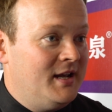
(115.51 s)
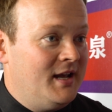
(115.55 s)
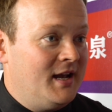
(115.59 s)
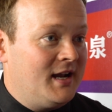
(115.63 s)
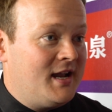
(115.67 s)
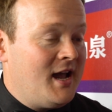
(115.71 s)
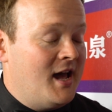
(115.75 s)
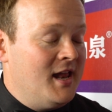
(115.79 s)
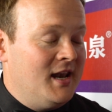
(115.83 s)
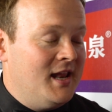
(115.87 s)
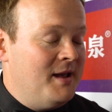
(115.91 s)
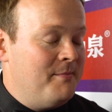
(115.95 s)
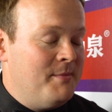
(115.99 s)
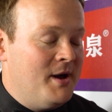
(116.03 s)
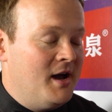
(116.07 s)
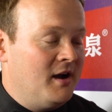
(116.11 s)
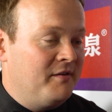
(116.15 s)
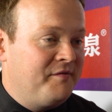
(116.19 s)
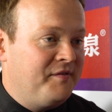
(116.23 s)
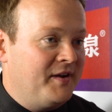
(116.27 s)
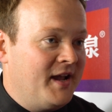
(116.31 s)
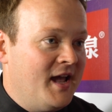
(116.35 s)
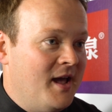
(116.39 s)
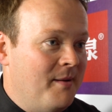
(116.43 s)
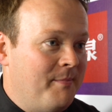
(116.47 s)
Can't let Mark
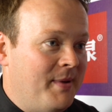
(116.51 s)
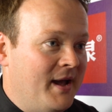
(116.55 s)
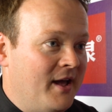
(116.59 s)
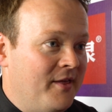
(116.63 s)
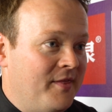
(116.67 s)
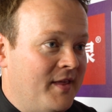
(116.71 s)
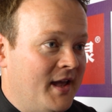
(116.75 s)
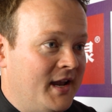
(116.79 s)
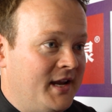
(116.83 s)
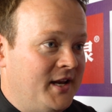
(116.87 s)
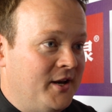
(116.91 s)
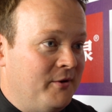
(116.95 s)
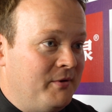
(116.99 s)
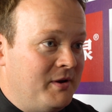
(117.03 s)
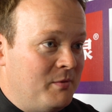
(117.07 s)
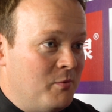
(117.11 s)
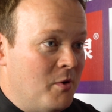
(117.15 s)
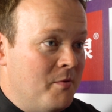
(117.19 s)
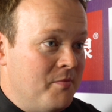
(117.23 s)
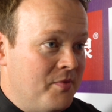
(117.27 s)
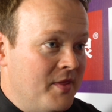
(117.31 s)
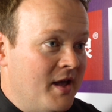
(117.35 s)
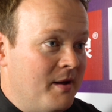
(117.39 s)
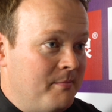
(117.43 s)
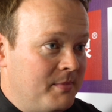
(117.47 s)
forget about that. You know, he
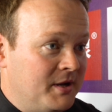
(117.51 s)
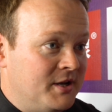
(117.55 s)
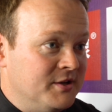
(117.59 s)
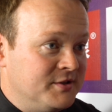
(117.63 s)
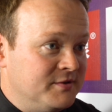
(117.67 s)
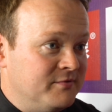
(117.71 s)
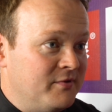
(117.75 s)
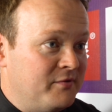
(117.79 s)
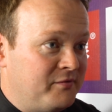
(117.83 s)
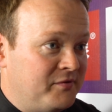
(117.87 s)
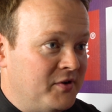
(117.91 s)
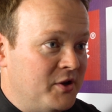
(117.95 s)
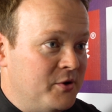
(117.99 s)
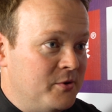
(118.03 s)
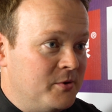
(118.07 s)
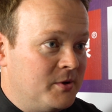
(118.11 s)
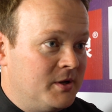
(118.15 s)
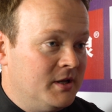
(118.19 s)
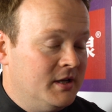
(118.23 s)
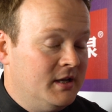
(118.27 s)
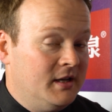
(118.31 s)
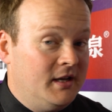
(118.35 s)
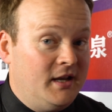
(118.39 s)
won that because of a fluke.